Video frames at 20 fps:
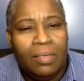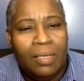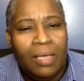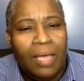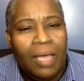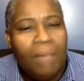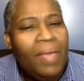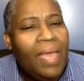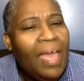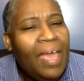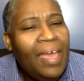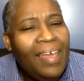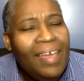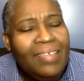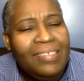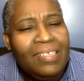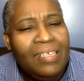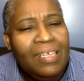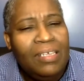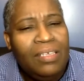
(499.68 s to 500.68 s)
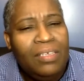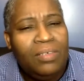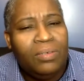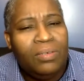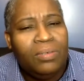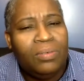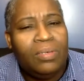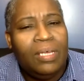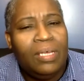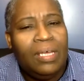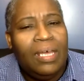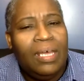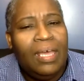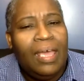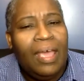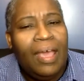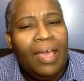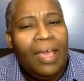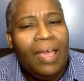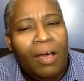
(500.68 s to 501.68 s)
I'm asking you,
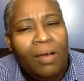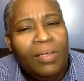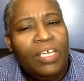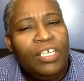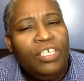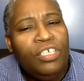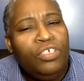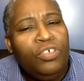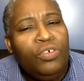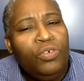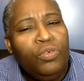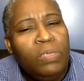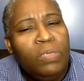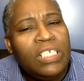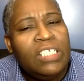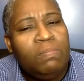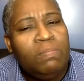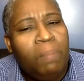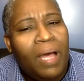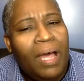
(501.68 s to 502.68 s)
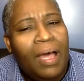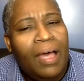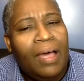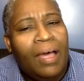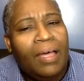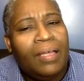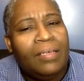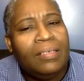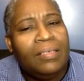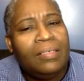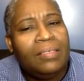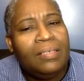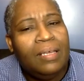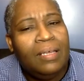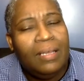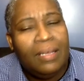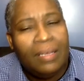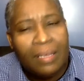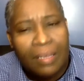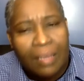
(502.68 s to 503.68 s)
how can you respond
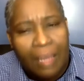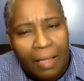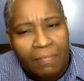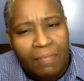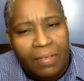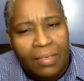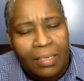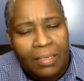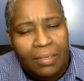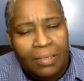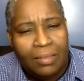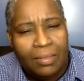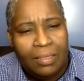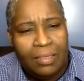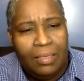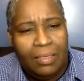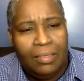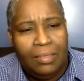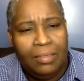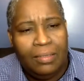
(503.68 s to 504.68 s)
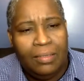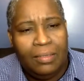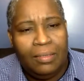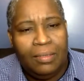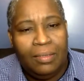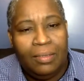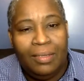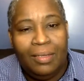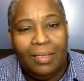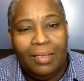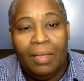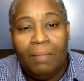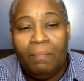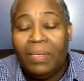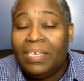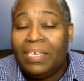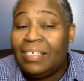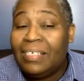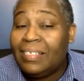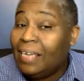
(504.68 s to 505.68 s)
covenantally?
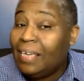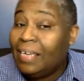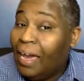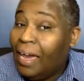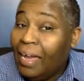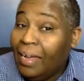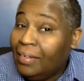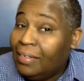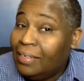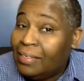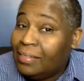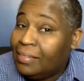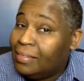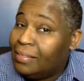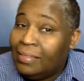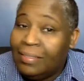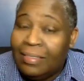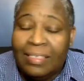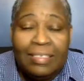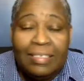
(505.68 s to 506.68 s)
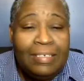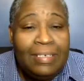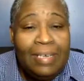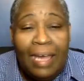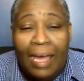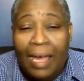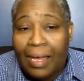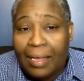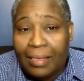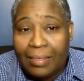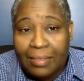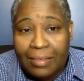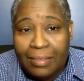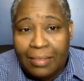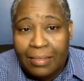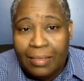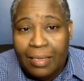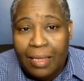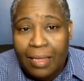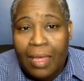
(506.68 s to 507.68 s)
Because kindness does not
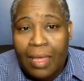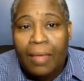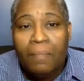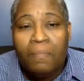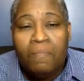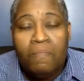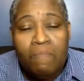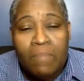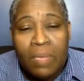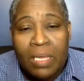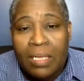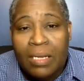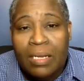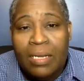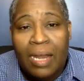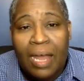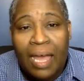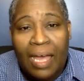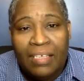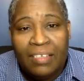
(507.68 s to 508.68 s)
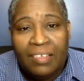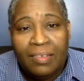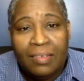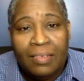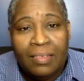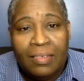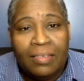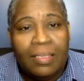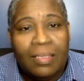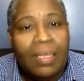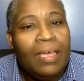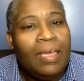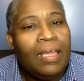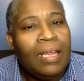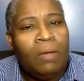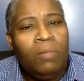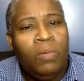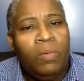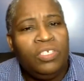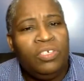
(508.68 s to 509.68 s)
mean niceness. And
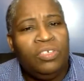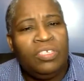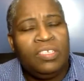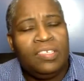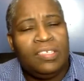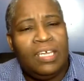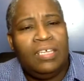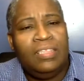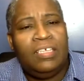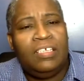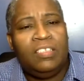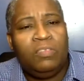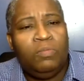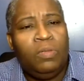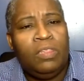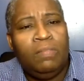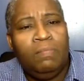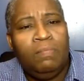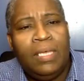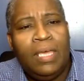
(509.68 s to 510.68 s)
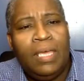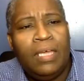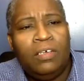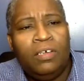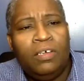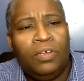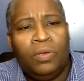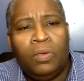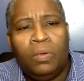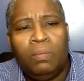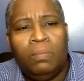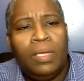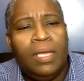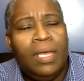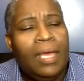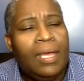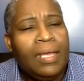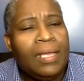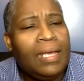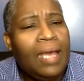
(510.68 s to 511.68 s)
I want you to say this with me at home.
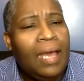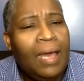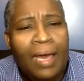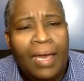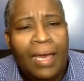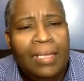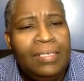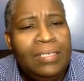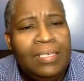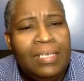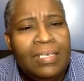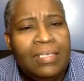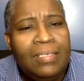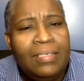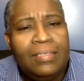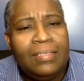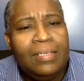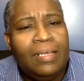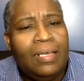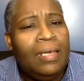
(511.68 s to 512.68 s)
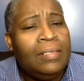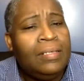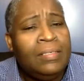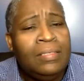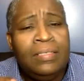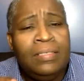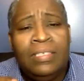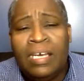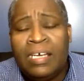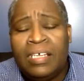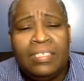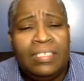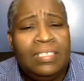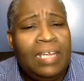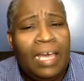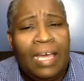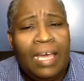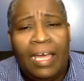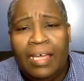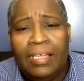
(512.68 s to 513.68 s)
Kindness does
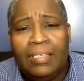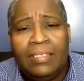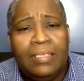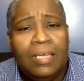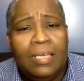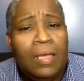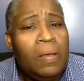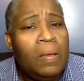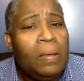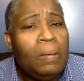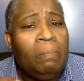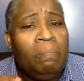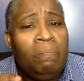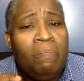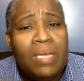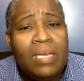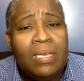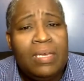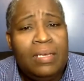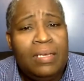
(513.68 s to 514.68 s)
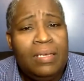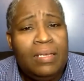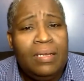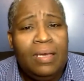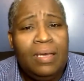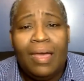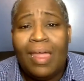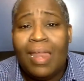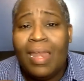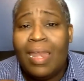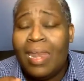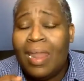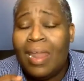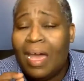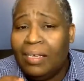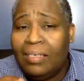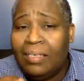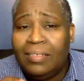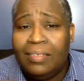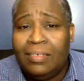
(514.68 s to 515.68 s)
not mean
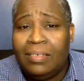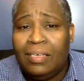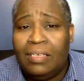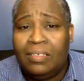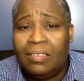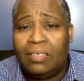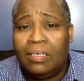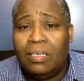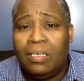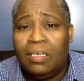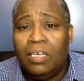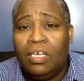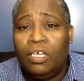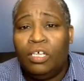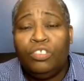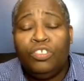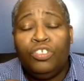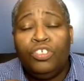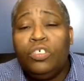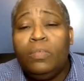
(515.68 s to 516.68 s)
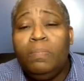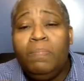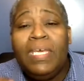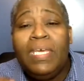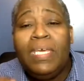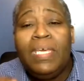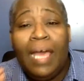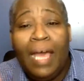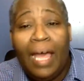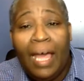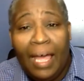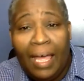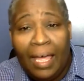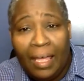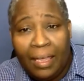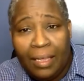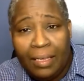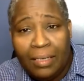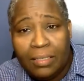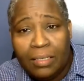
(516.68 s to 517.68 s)
niceness. To be
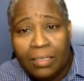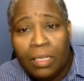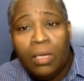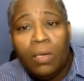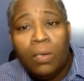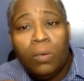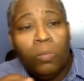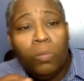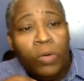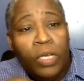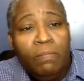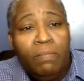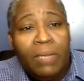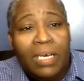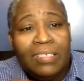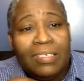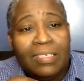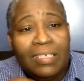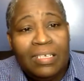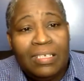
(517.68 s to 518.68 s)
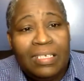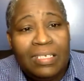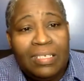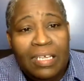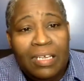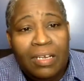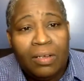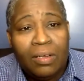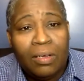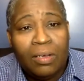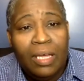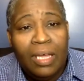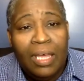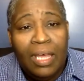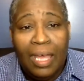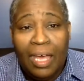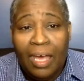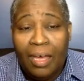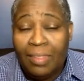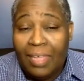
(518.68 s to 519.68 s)
kind, we must consider
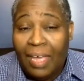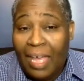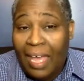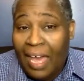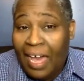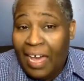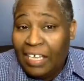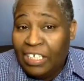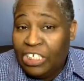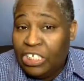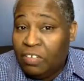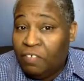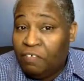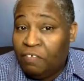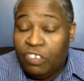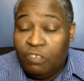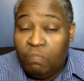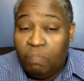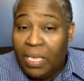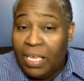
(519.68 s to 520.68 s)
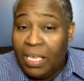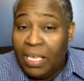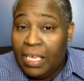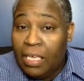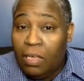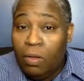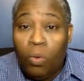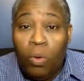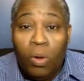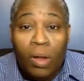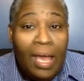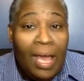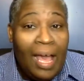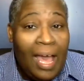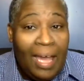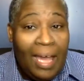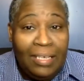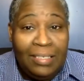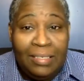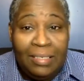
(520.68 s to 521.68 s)
how the action of speaking or
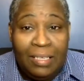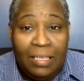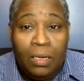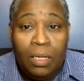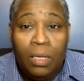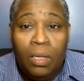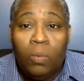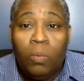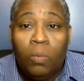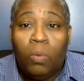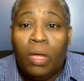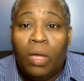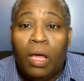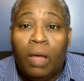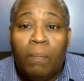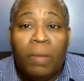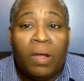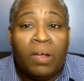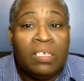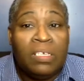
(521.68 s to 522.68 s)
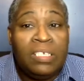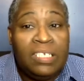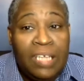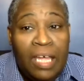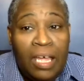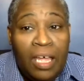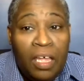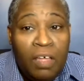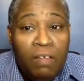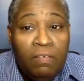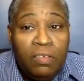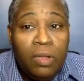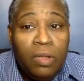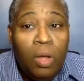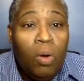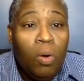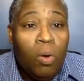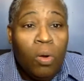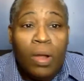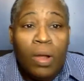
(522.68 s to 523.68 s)
acting will help ourselves
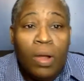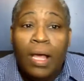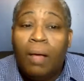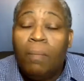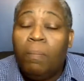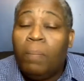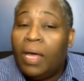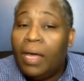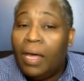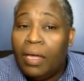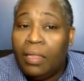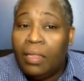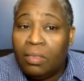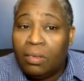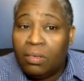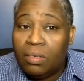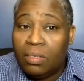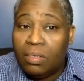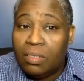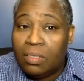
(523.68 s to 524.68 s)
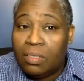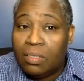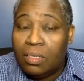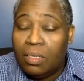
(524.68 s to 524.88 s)
or help others.